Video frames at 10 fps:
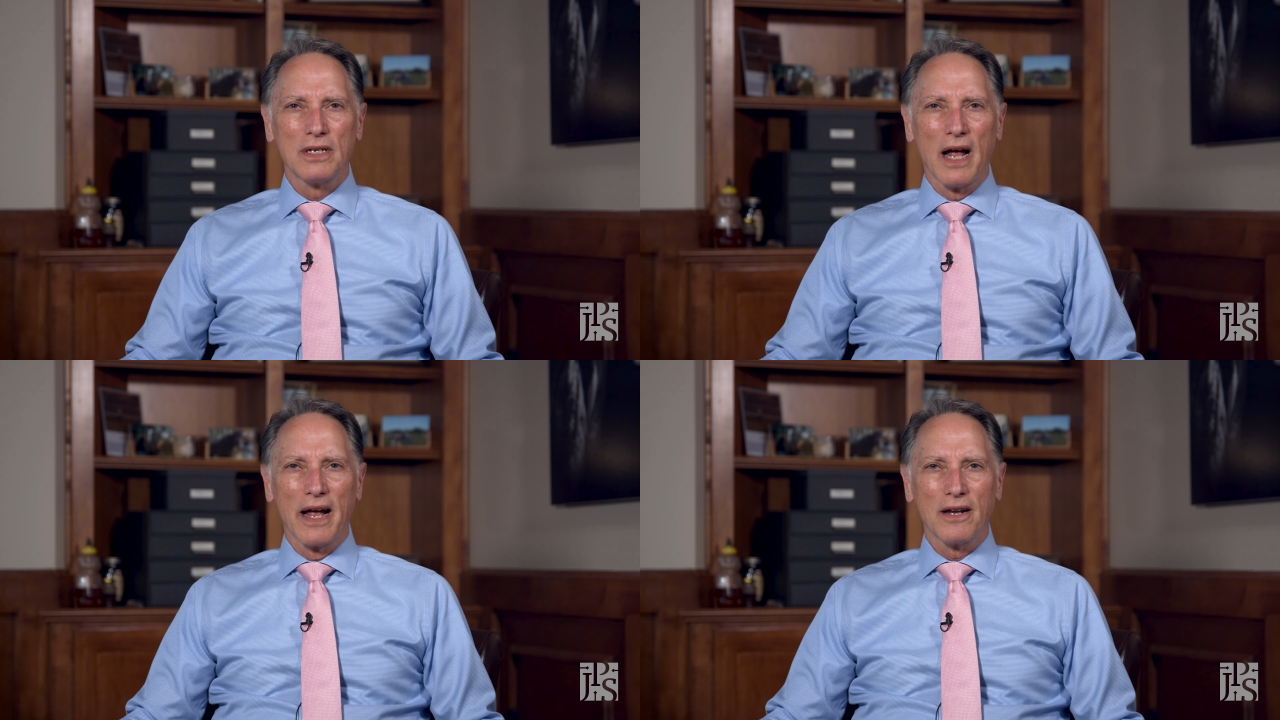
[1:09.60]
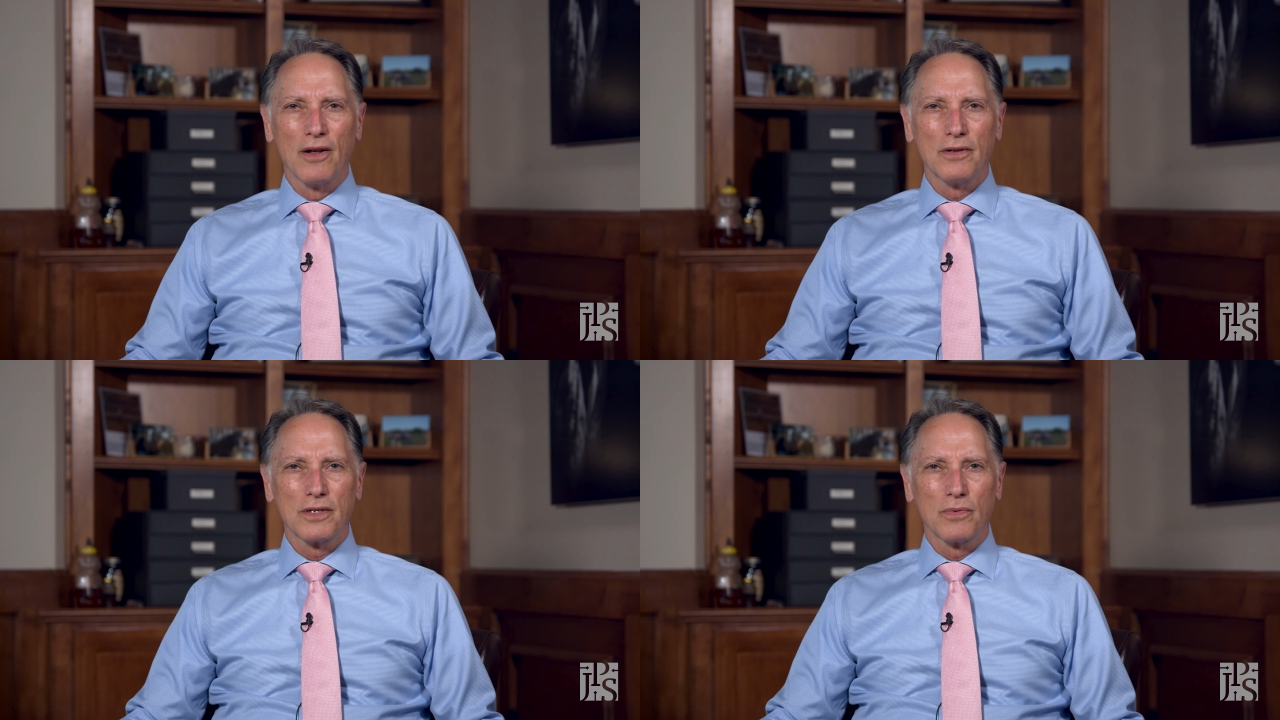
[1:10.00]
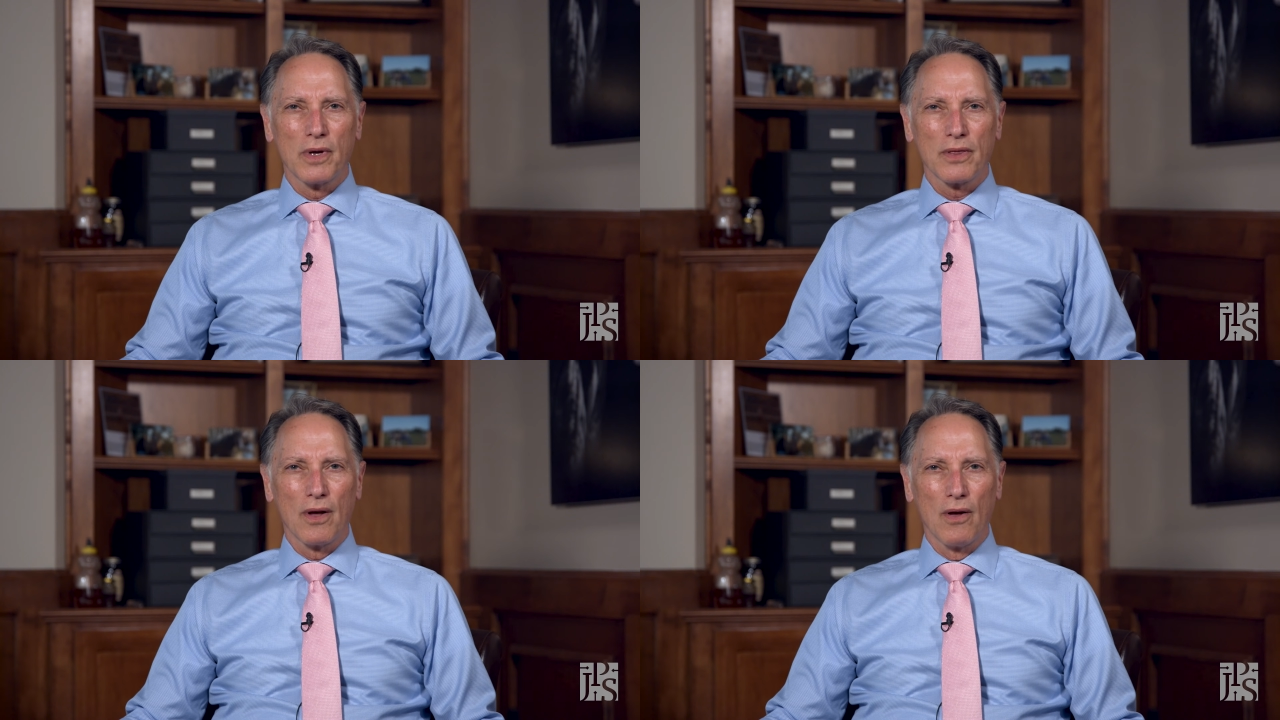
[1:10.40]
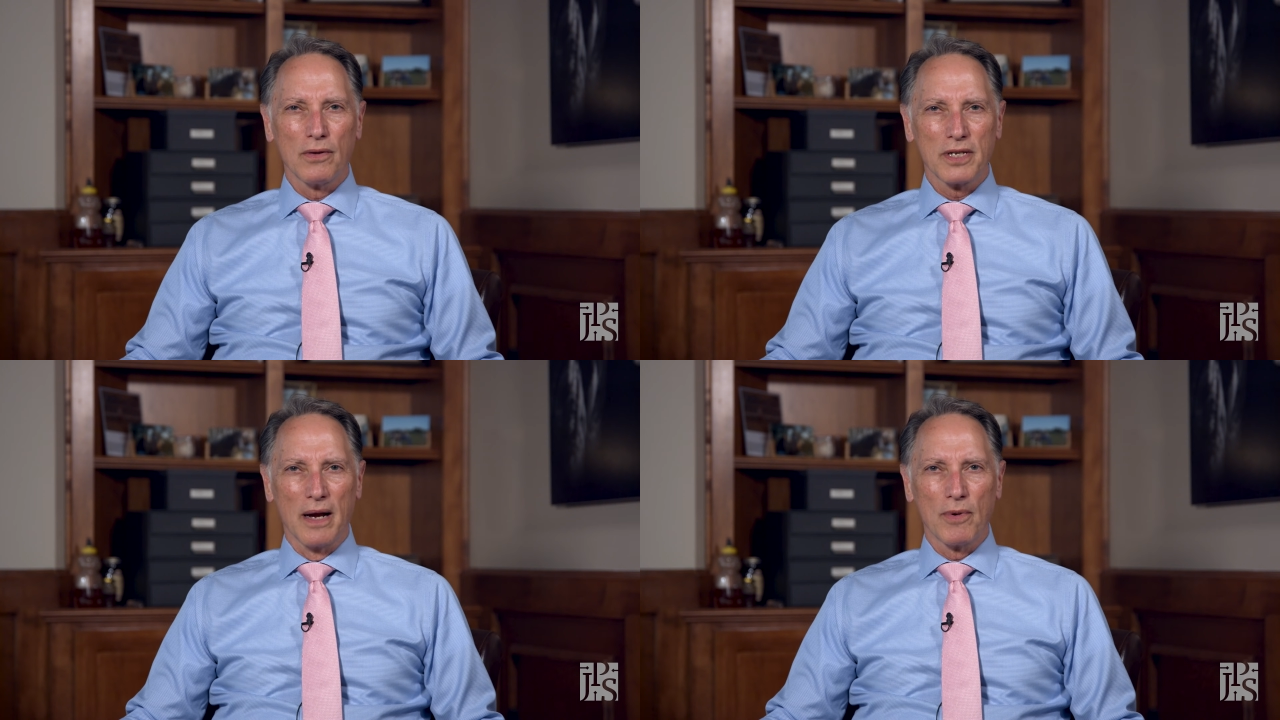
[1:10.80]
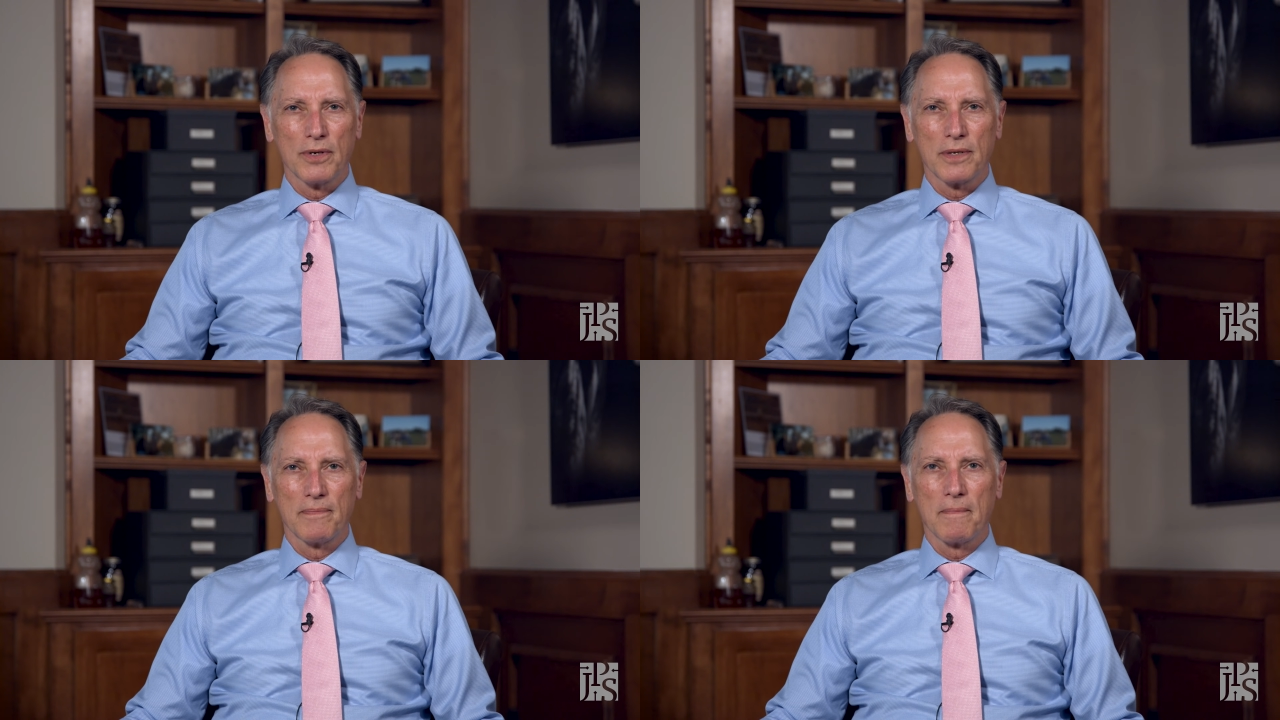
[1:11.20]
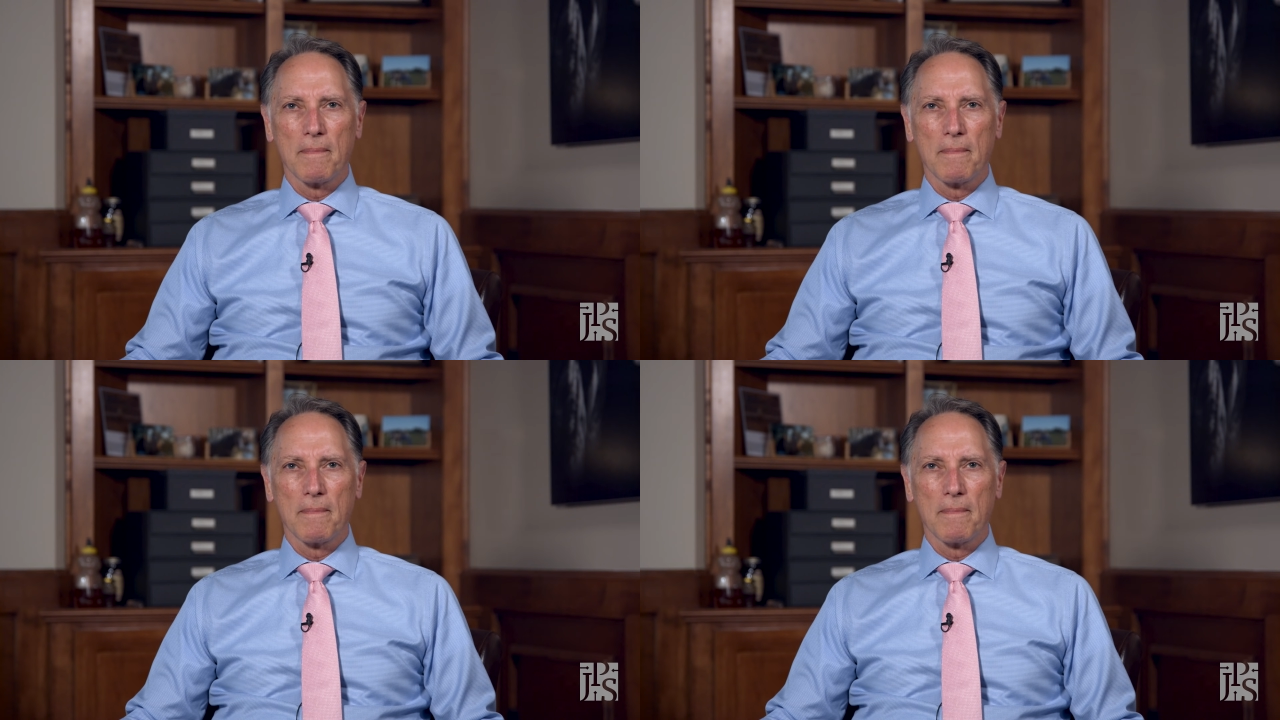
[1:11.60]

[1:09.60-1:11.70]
diagnosed with Alzheimer's.